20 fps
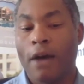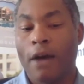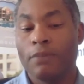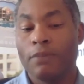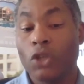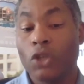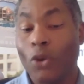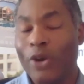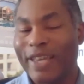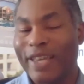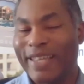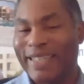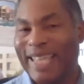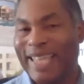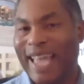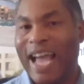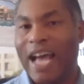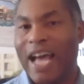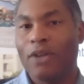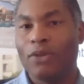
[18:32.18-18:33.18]
So it
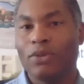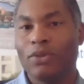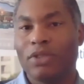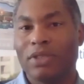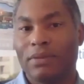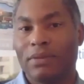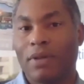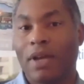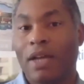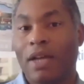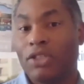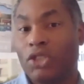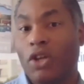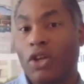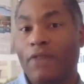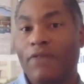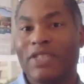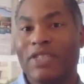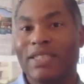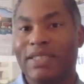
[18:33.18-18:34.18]
sounds, on the
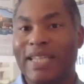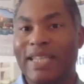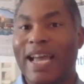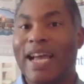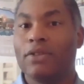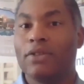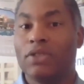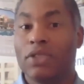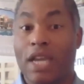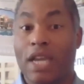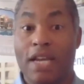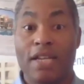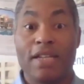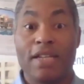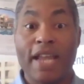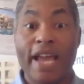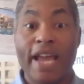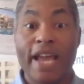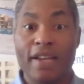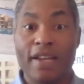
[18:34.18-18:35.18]
surface, it sounds kind of
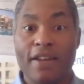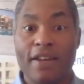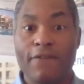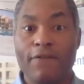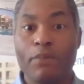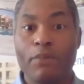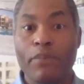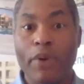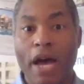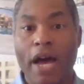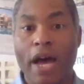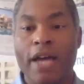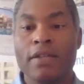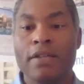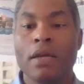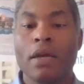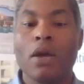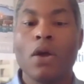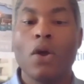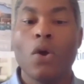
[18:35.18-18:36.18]
negative. But
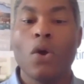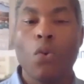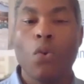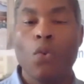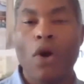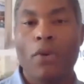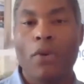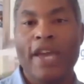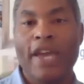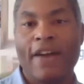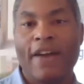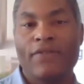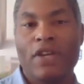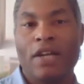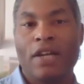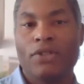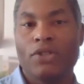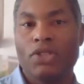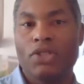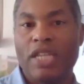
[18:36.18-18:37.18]
what we have to
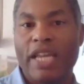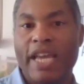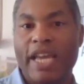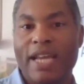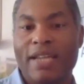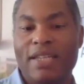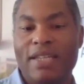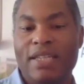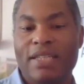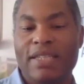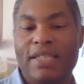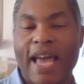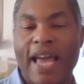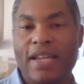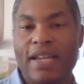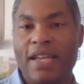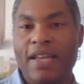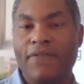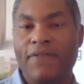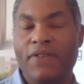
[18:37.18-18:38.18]
understand is
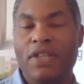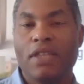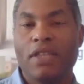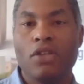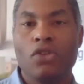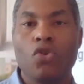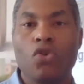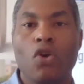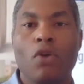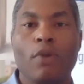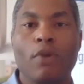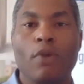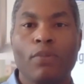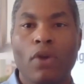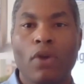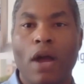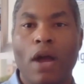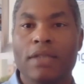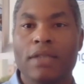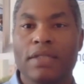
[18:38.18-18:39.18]
that even in the normal
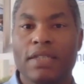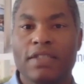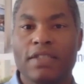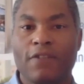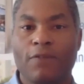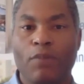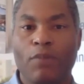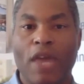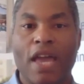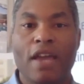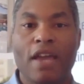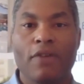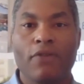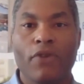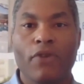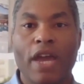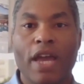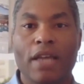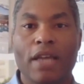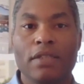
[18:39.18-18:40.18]
process of paying
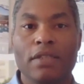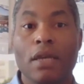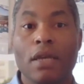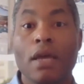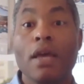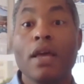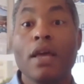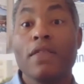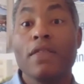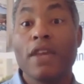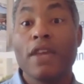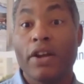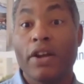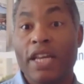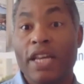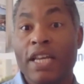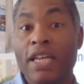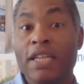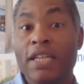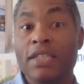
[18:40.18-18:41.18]
rent, there
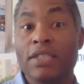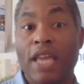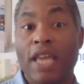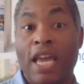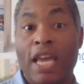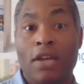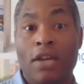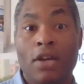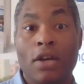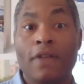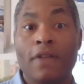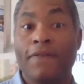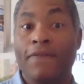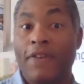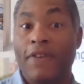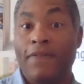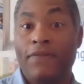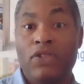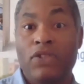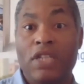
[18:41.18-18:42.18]
is a good
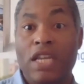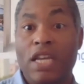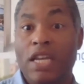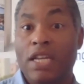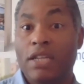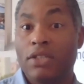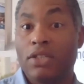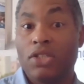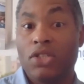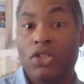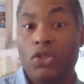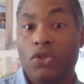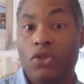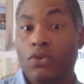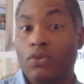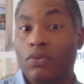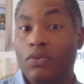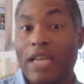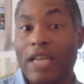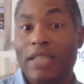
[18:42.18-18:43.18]
15
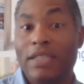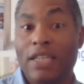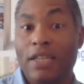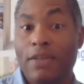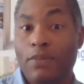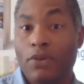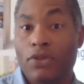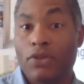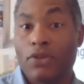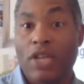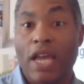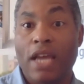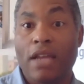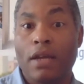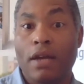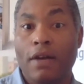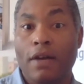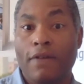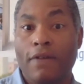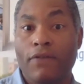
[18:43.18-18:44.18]
to 19%
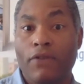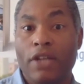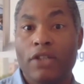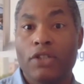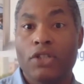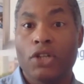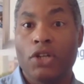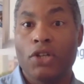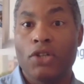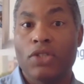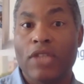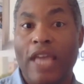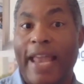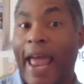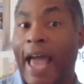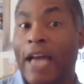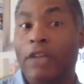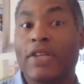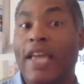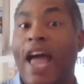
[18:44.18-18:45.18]
of renters that
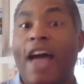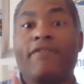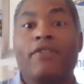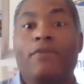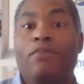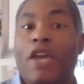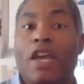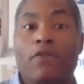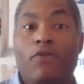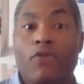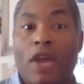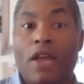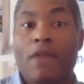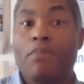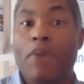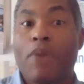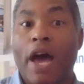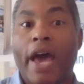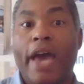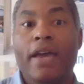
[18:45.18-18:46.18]
actually haven't paid rent
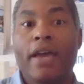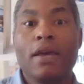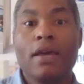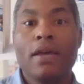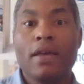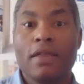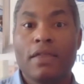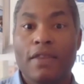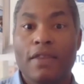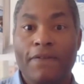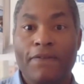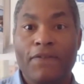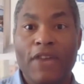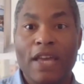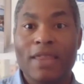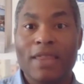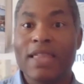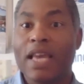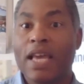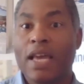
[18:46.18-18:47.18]
by the
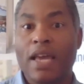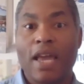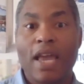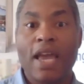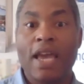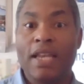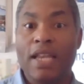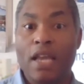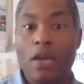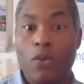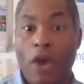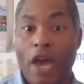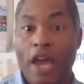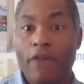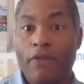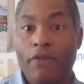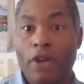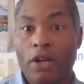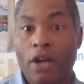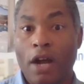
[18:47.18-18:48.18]
5th anyway,
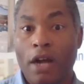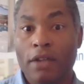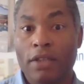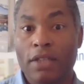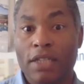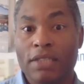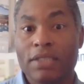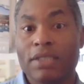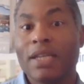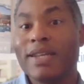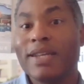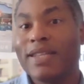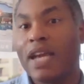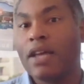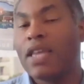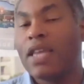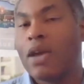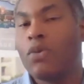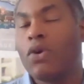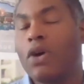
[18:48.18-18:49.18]
regardless.
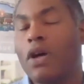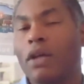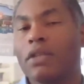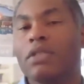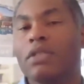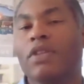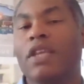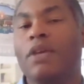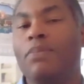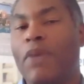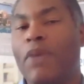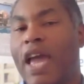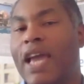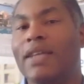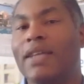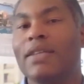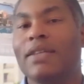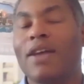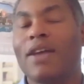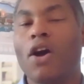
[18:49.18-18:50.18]
Now, they will ultimately pay
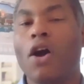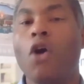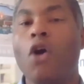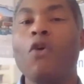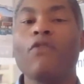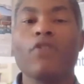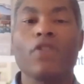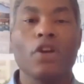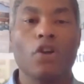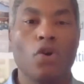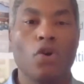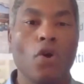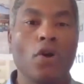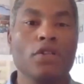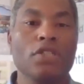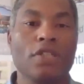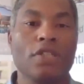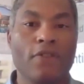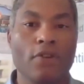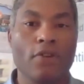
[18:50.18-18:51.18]
it over the
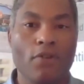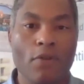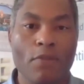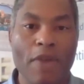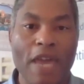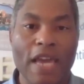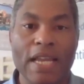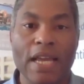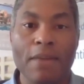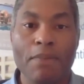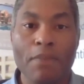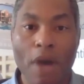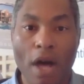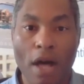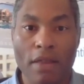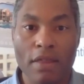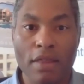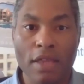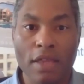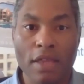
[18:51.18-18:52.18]
course of the remaining
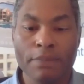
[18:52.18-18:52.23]
month.